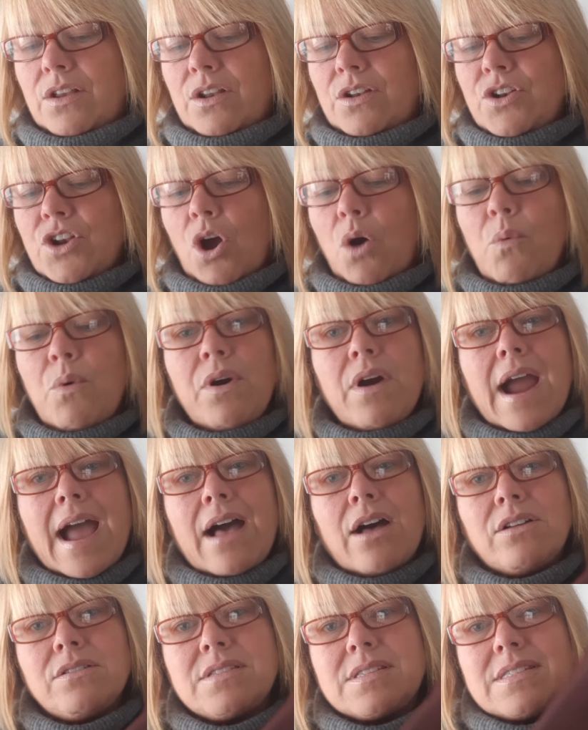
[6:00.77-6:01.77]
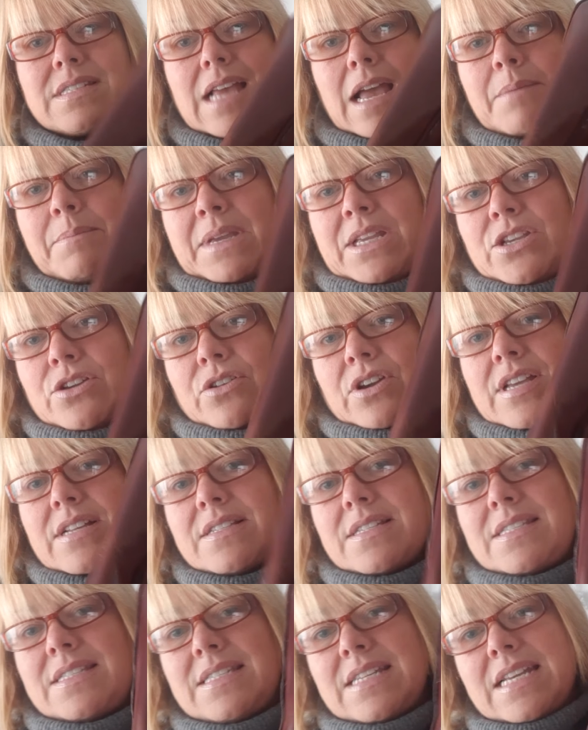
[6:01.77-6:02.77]
Nowhere else, I mean, you
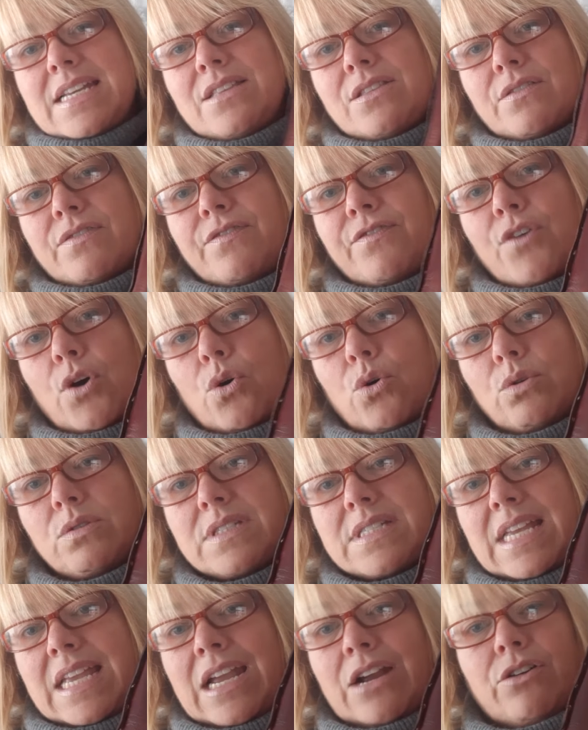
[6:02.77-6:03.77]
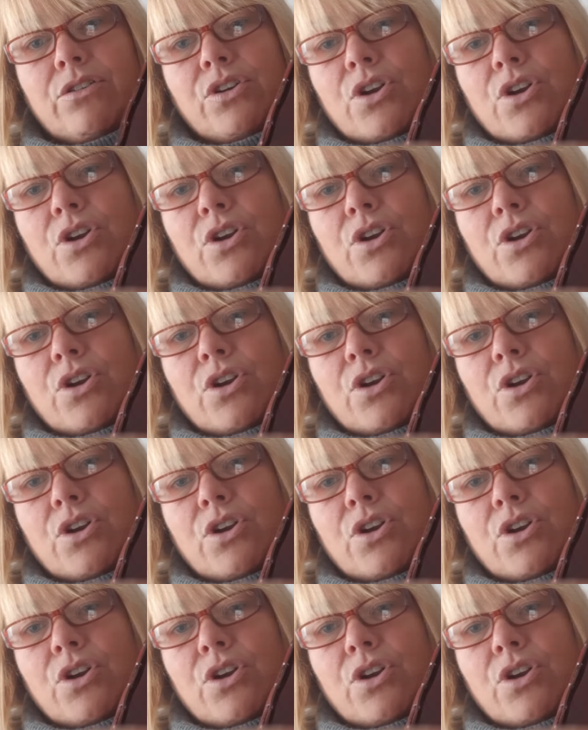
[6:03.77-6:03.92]
can see the folds here.